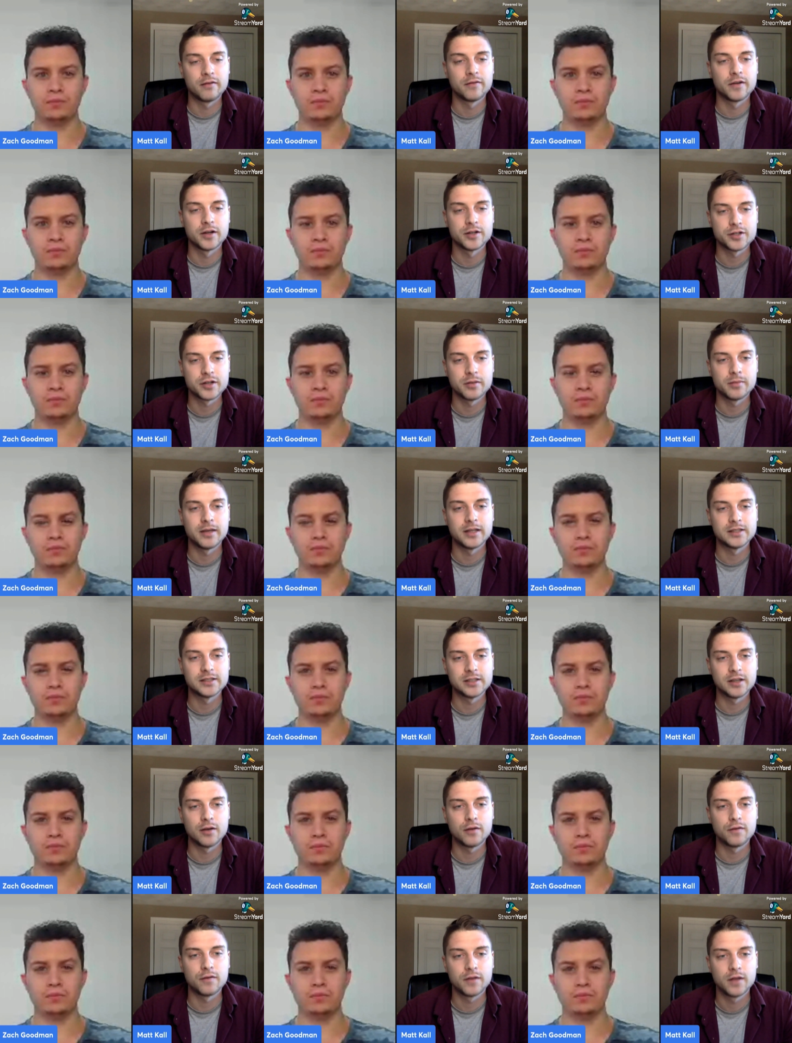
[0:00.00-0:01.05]
Speaker 1: version of
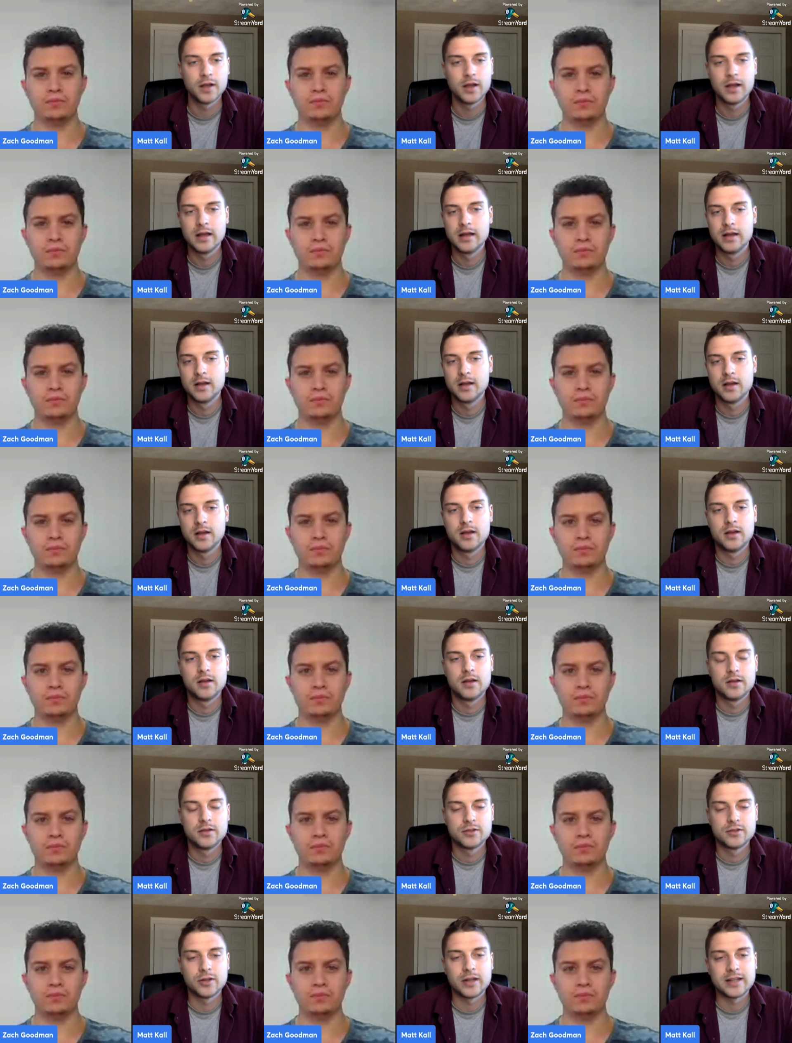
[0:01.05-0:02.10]
myself.
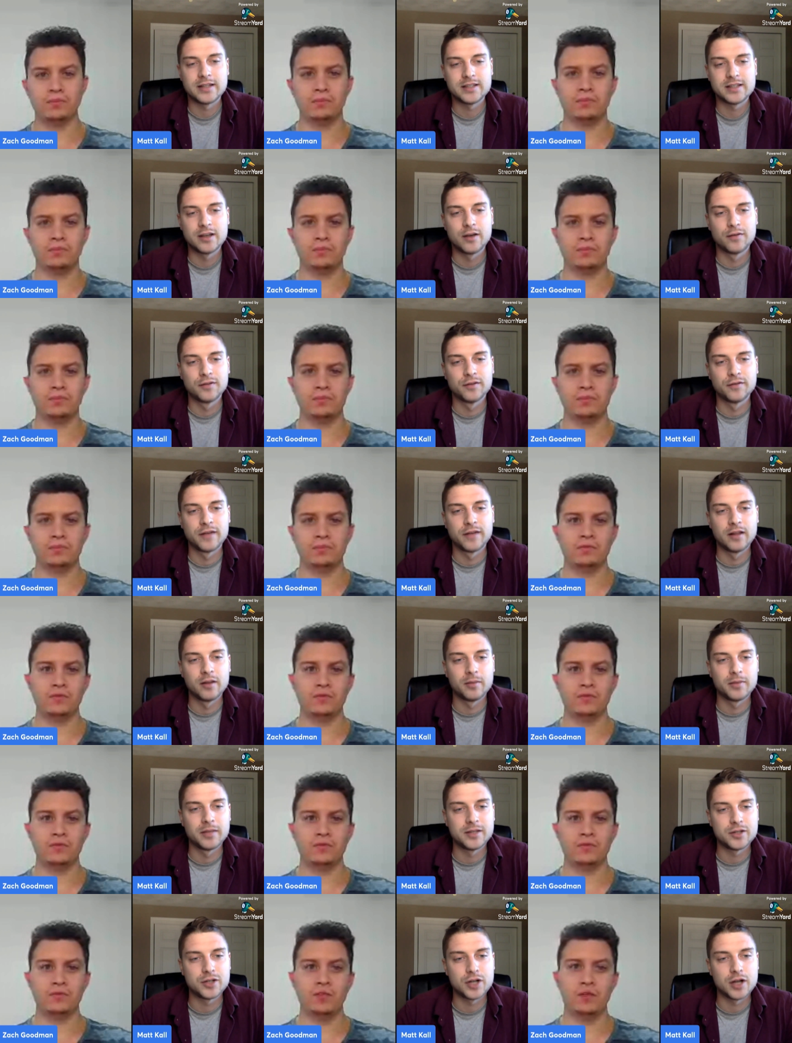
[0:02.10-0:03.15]
So that
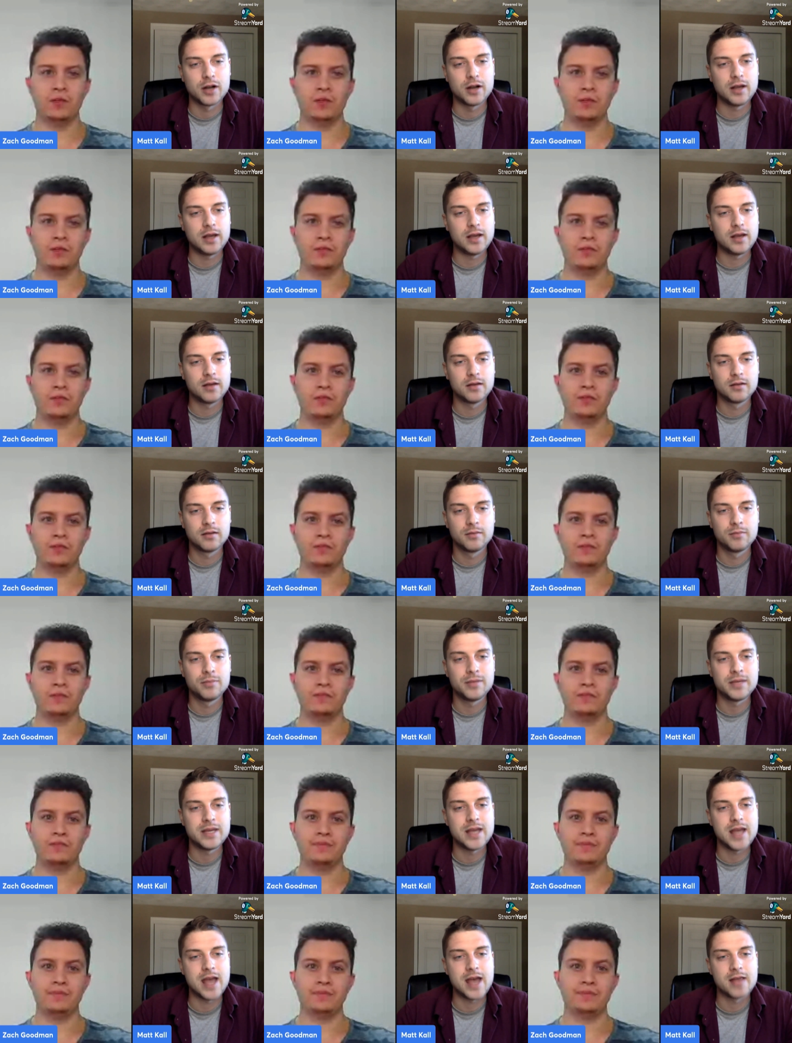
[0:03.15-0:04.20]
self-development journey
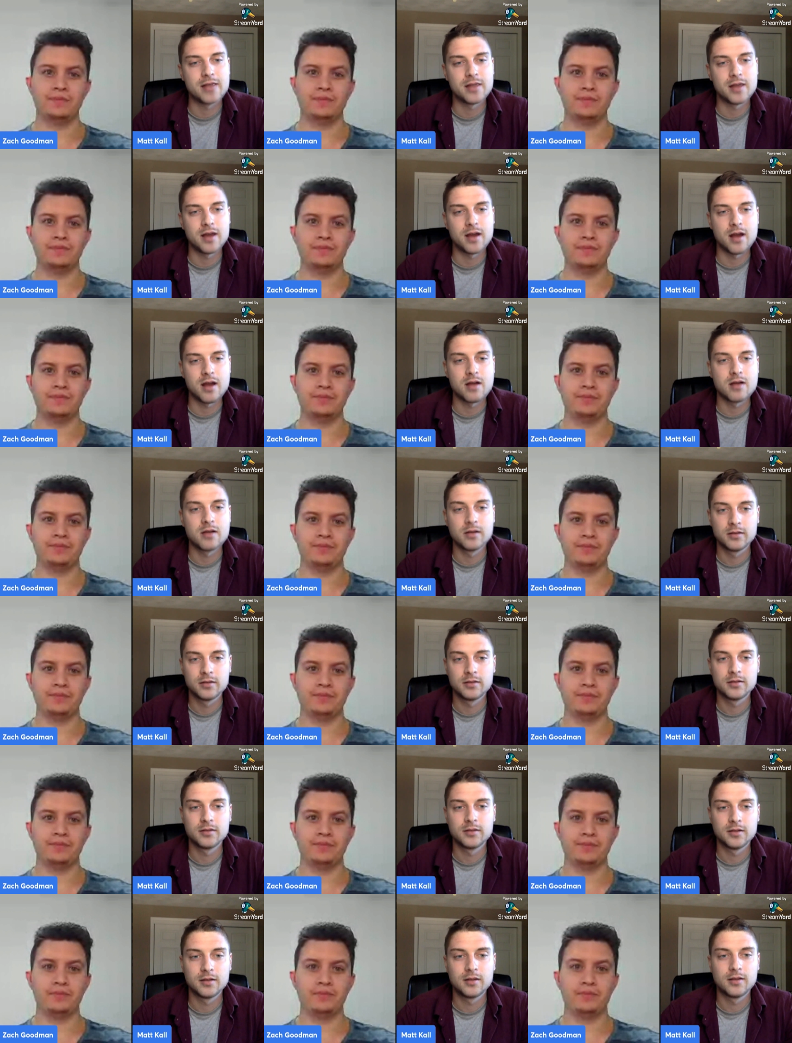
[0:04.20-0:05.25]
began
Speaker 2: there.
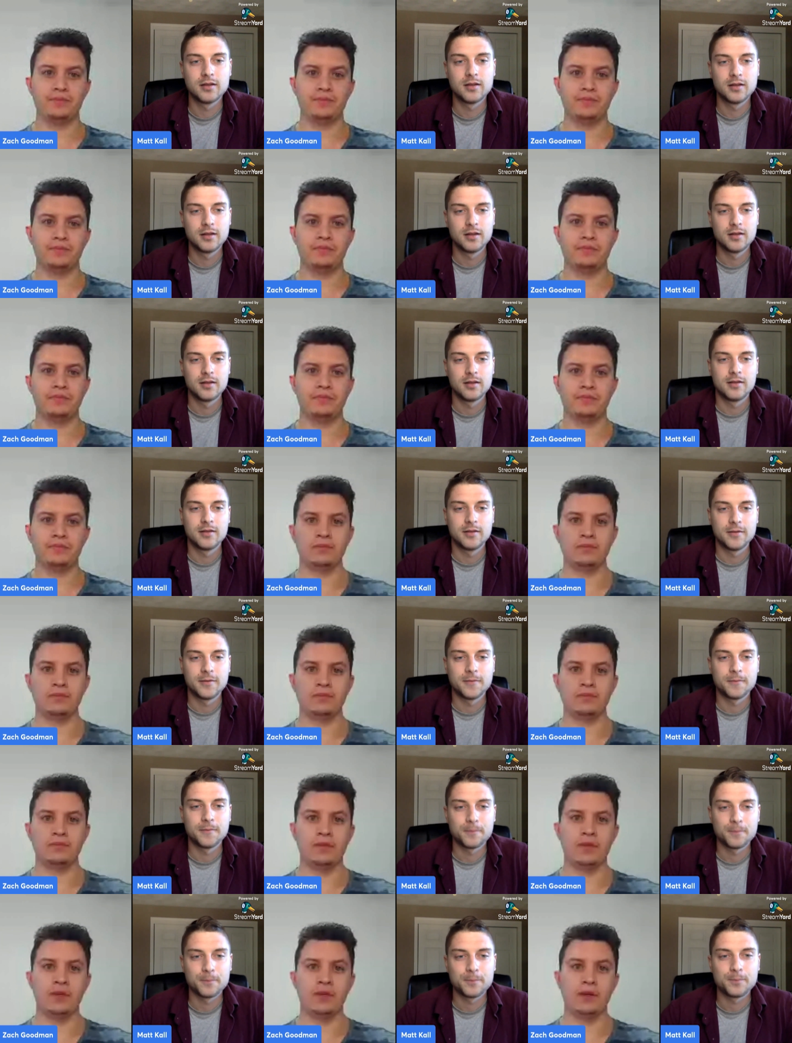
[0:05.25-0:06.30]

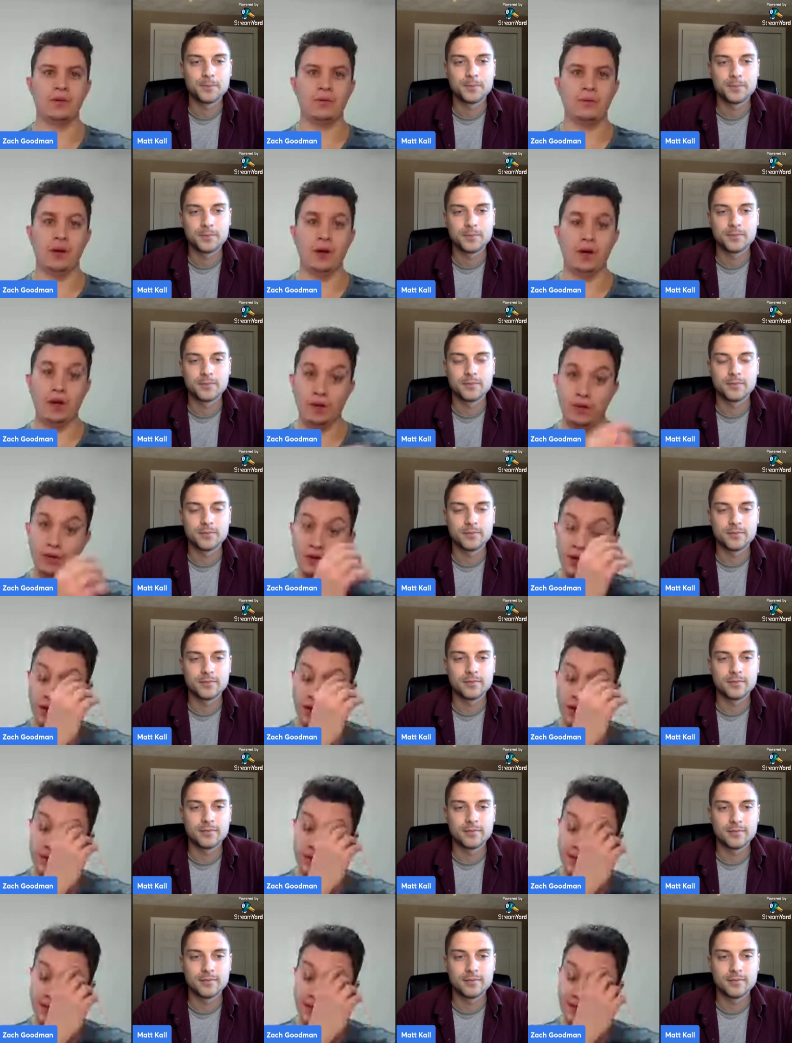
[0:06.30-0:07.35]
Wow. I
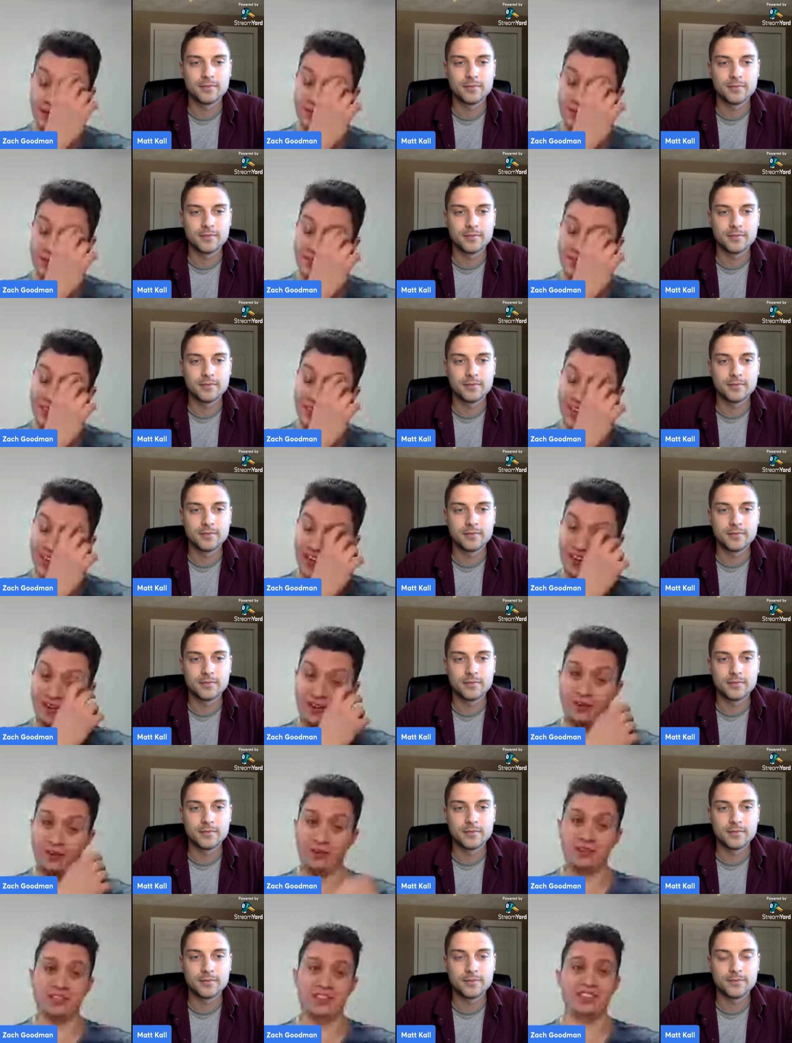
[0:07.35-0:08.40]
mean, I don't know what to
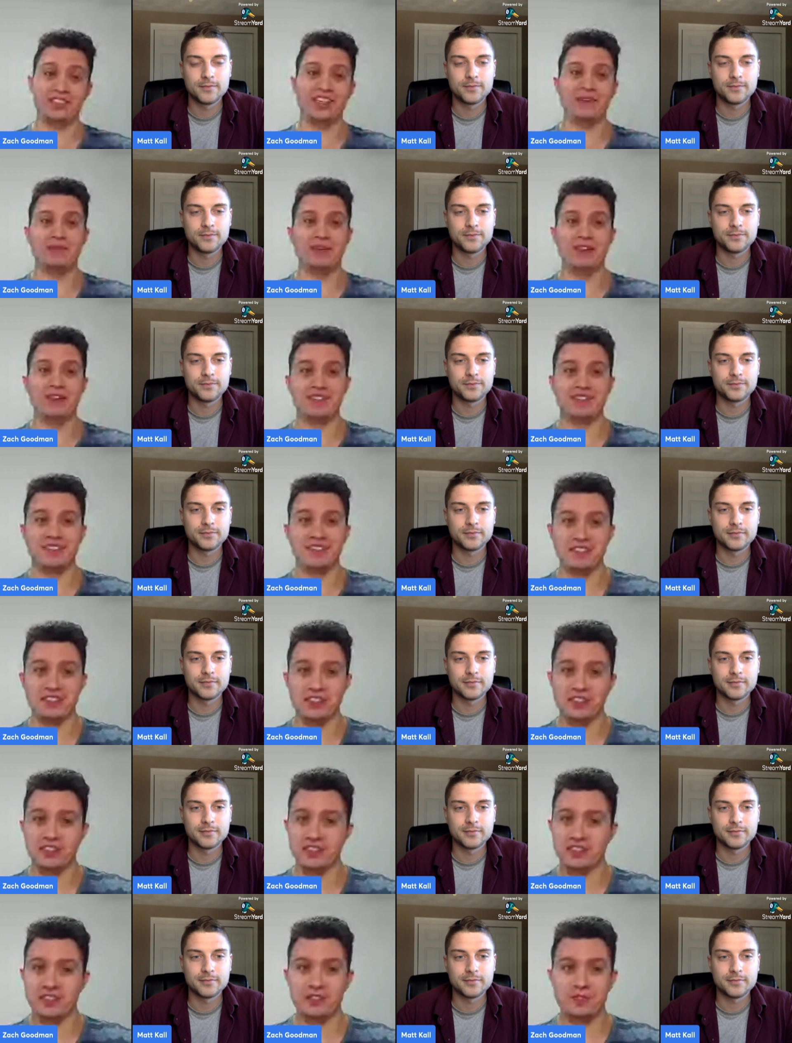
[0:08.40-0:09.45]
say, man. This is
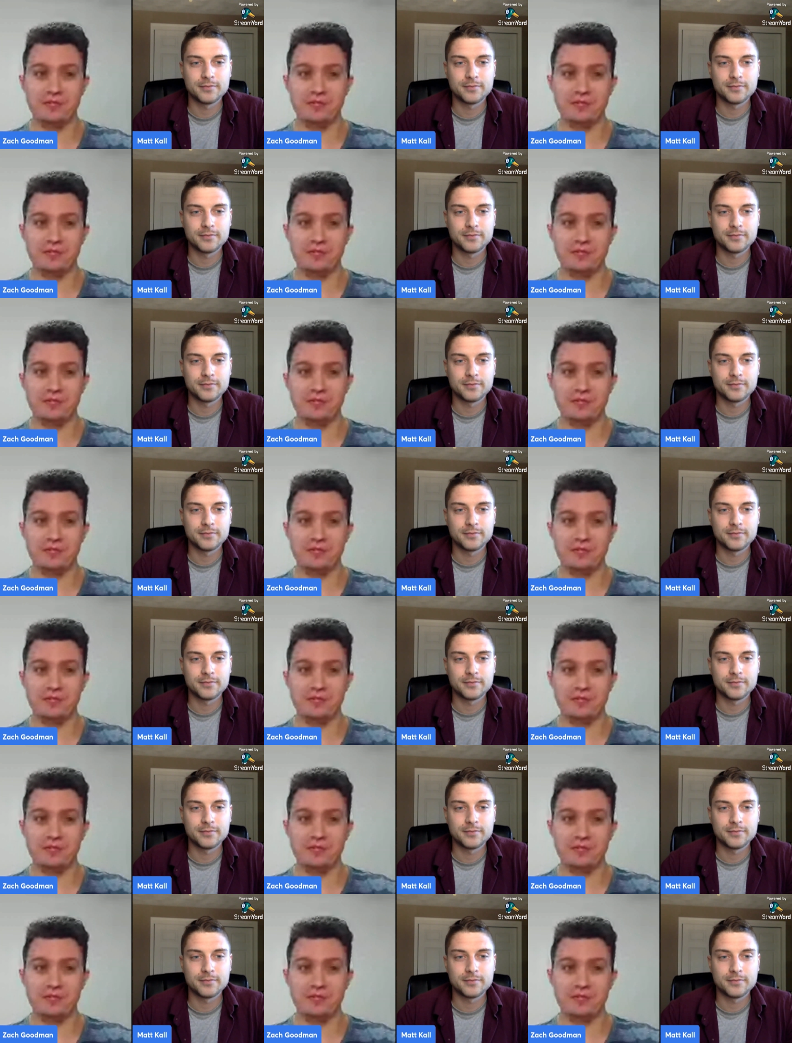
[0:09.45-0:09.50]
just